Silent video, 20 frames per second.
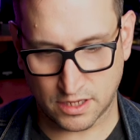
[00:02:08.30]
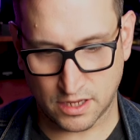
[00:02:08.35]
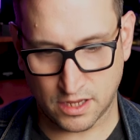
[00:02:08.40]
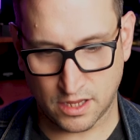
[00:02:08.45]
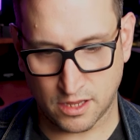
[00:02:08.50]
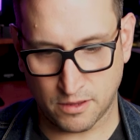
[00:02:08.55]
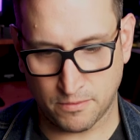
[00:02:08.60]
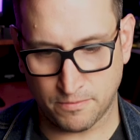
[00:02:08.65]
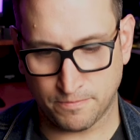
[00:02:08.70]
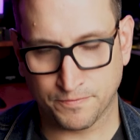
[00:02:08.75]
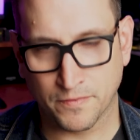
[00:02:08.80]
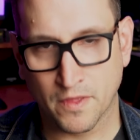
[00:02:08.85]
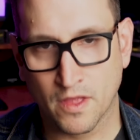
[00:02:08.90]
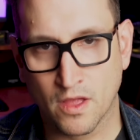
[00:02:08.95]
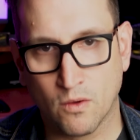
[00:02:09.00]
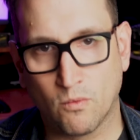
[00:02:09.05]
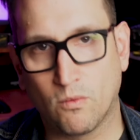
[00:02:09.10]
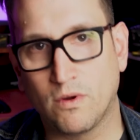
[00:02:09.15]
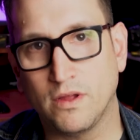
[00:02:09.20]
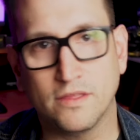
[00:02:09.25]

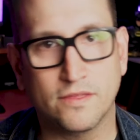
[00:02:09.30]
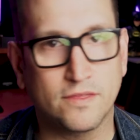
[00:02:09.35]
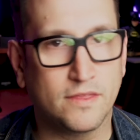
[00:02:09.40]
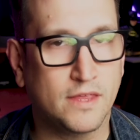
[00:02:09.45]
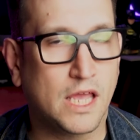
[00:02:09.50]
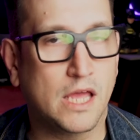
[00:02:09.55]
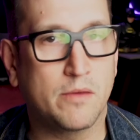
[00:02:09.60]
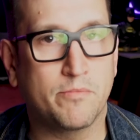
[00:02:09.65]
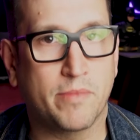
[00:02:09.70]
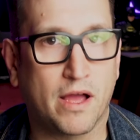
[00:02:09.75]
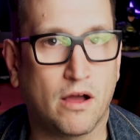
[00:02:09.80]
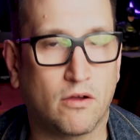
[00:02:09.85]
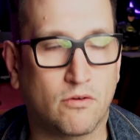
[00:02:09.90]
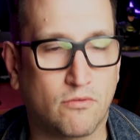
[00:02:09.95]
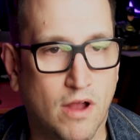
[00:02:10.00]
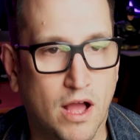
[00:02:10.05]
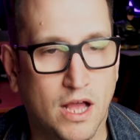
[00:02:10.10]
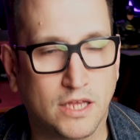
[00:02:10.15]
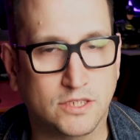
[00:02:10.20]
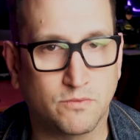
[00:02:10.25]
One thing about
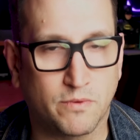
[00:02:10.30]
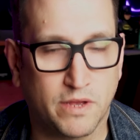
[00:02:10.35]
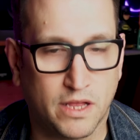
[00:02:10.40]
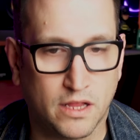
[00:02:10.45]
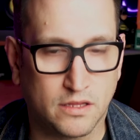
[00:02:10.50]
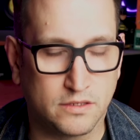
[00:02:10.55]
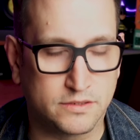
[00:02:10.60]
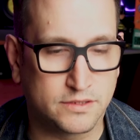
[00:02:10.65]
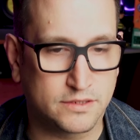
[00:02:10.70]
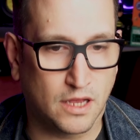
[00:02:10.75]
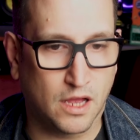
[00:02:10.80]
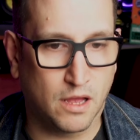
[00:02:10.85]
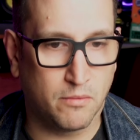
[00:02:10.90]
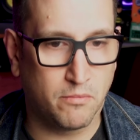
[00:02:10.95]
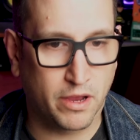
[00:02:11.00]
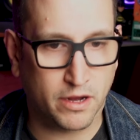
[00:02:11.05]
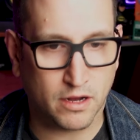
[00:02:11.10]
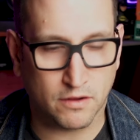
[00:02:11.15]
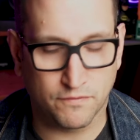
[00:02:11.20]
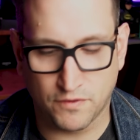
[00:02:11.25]
Roswell's
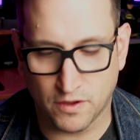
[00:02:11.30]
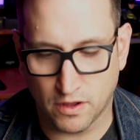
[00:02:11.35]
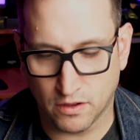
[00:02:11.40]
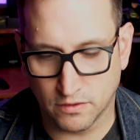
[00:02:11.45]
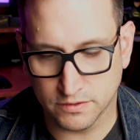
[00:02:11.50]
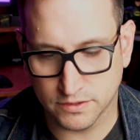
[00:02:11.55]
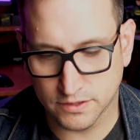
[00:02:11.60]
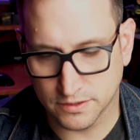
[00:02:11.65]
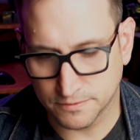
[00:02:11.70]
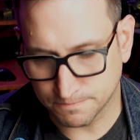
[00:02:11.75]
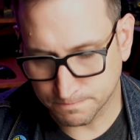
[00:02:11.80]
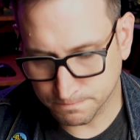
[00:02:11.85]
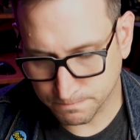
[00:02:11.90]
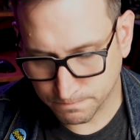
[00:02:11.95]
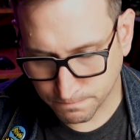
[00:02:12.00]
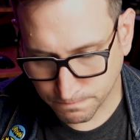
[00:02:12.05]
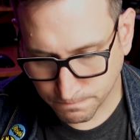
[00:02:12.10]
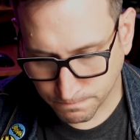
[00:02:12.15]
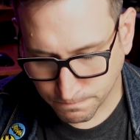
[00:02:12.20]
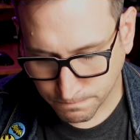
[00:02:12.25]
microphones
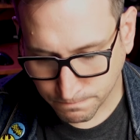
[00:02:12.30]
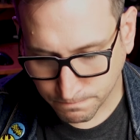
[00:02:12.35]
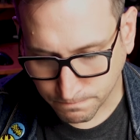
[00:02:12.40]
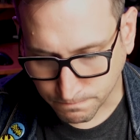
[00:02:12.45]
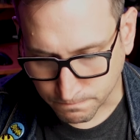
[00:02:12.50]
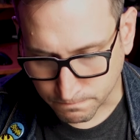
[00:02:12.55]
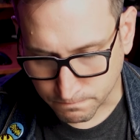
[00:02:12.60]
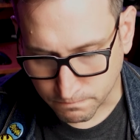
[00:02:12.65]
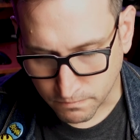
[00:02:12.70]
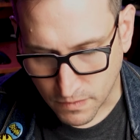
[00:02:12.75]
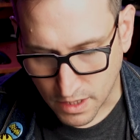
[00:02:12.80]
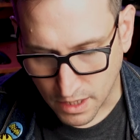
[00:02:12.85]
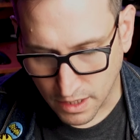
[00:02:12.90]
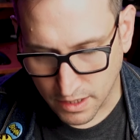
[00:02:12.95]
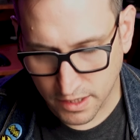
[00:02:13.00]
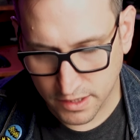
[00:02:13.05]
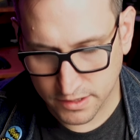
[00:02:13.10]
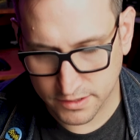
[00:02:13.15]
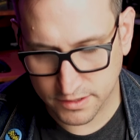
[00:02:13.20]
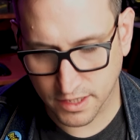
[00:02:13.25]

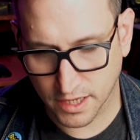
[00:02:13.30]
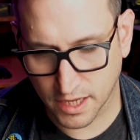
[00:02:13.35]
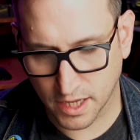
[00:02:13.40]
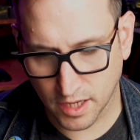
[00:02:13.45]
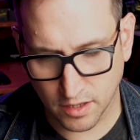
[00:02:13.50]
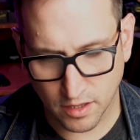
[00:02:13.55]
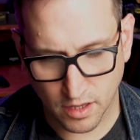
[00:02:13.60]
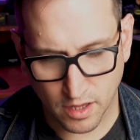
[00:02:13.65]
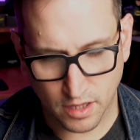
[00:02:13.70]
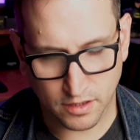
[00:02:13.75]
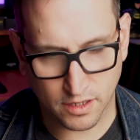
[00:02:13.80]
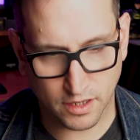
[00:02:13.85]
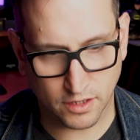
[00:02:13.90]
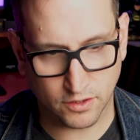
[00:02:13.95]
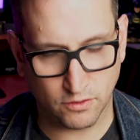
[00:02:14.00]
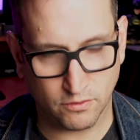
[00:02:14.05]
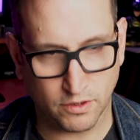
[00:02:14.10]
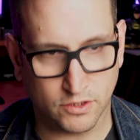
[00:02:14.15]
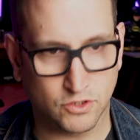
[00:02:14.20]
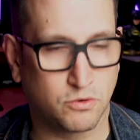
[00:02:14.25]
is they
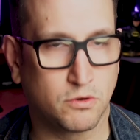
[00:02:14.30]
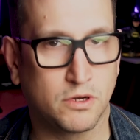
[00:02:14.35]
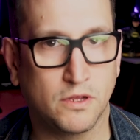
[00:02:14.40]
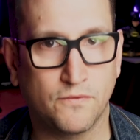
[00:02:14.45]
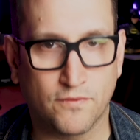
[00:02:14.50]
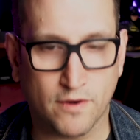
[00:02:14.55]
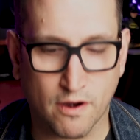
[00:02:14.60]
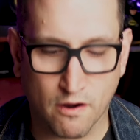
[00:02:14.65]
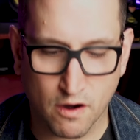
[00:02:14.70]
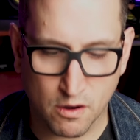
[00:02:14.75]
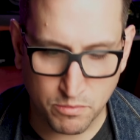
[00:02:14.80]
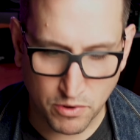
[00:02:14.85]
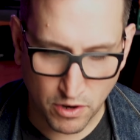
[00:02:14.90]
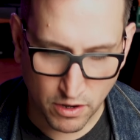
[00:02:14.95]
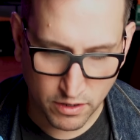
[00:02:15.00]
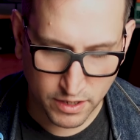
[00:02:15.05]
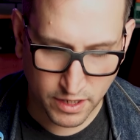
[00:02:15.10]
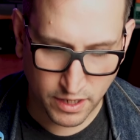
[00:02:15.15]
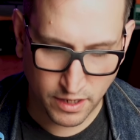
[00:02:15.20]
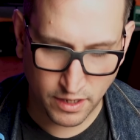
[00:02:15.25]
do a 24-hour
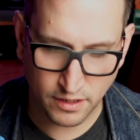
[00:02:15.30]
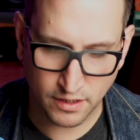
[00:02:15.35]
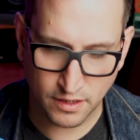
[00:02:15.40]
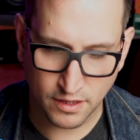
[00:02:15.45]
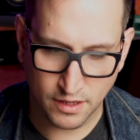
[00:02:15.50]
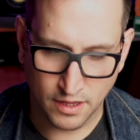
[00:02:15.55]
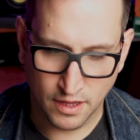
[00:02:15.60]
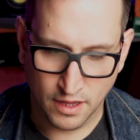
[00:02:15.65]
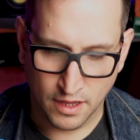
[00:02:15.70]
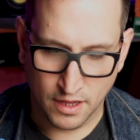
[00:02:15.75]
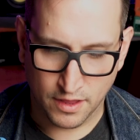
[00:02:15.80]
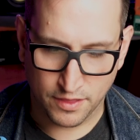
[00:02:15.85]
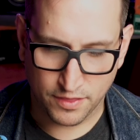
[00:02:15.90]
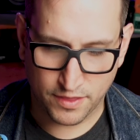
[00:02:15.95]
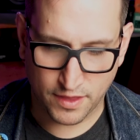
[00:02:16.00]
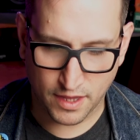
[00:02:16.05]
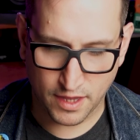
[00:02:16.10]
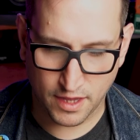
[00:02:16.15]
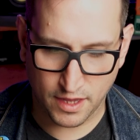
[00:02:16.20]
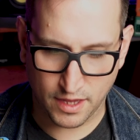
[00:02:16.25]
burn-in.
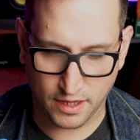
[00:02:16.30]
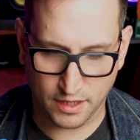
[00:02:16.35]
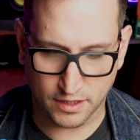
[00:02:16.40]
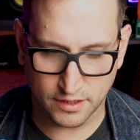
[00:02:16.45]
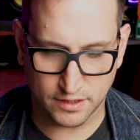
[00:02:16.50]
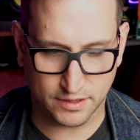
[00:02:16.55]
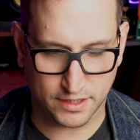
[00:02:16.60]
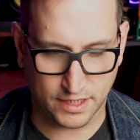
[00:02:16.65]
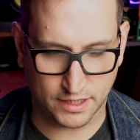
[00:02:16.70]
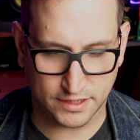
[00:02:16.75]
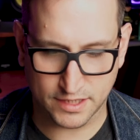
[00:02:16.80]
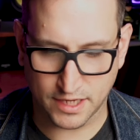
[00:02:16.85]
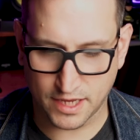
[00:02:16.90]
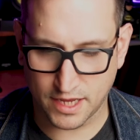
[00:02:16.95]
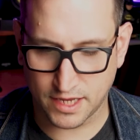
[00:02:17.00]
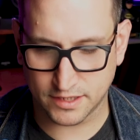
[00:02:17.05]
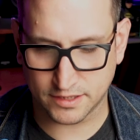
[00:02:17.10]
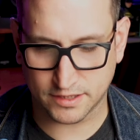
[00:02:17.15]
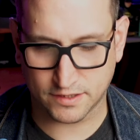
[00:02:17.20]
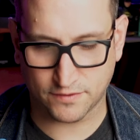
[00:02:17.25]
They
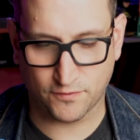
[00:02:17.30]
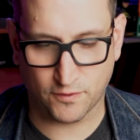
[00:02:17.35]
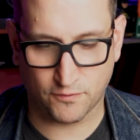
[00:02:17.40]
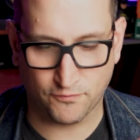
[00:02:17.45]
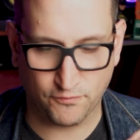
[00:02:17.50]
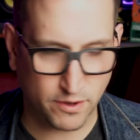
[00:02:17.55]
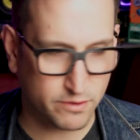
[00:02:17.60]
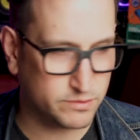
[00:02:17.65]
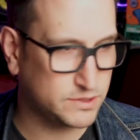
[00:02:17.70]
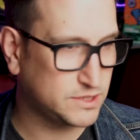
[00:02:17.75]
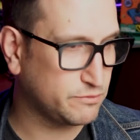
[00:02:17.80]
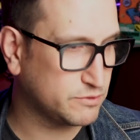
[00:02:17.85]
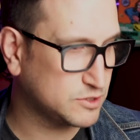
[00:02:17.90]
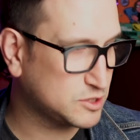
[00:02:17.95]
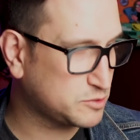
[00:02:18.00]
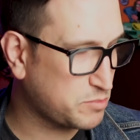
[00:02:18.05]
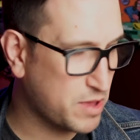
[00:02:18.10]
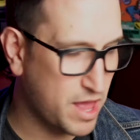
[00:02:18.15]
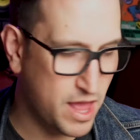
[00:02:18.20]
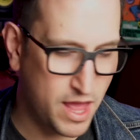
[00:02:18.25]
test for frequency
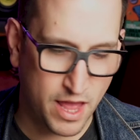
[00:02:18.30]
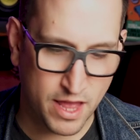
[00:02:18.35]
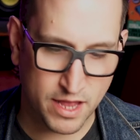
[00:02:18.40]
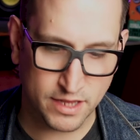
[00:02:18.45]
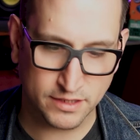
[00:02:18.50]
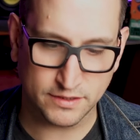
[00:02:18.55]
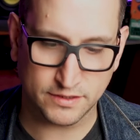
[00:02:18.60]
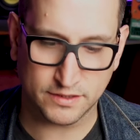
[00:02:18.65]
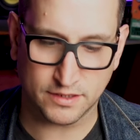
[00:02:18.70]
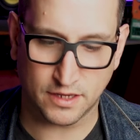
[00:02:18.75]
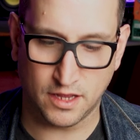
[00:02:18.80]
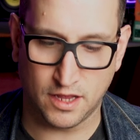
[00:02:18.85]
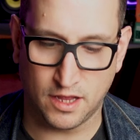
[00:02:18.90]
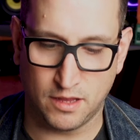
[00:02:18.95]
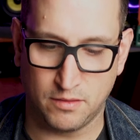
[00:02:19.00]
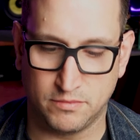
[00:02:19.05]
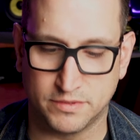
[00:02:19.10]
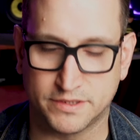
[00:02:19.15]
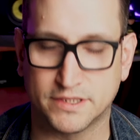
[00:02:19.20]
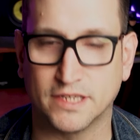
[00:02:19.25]
response,
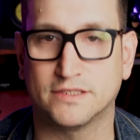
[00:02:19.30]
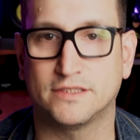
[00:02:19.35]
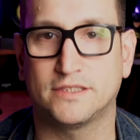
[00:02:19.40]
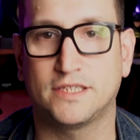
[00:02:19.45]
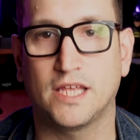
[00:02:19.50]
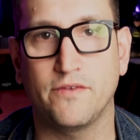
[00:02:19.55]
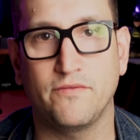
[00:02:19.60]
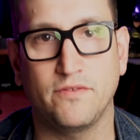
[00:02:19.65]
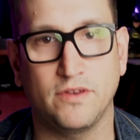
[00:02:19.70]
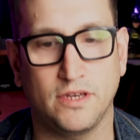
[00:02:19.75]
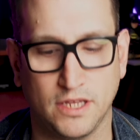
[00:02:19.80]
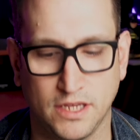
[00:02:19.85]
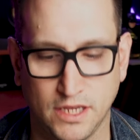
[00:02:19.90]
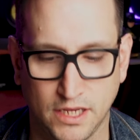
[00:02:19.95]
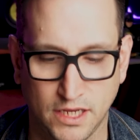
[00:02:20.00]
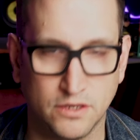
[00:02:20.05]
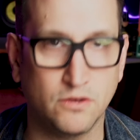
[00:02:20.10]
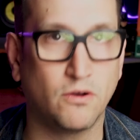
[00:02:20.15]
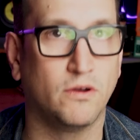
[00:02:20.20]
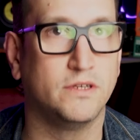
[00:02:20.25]

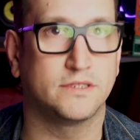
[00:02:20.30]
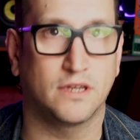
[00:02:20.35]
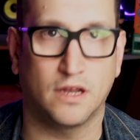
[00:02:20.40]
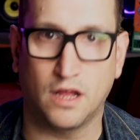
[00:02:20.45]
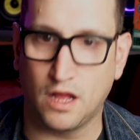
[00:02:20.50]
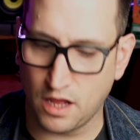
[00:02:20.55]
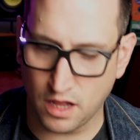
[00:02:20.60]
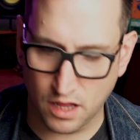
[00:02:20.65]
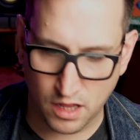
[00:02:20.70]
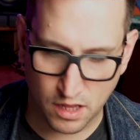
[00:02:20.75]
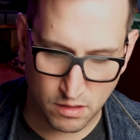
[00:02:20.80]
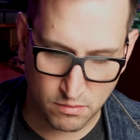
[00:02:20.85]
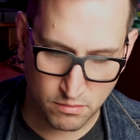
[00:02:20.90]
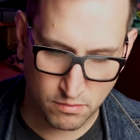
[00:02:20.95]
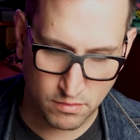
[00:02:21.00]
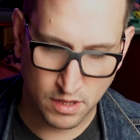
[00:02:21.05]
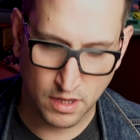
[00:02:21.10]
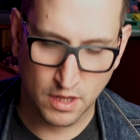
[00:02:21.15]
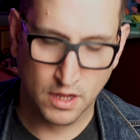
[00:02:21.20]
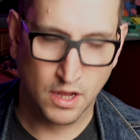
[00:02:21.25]
sensitivity, noise and hum.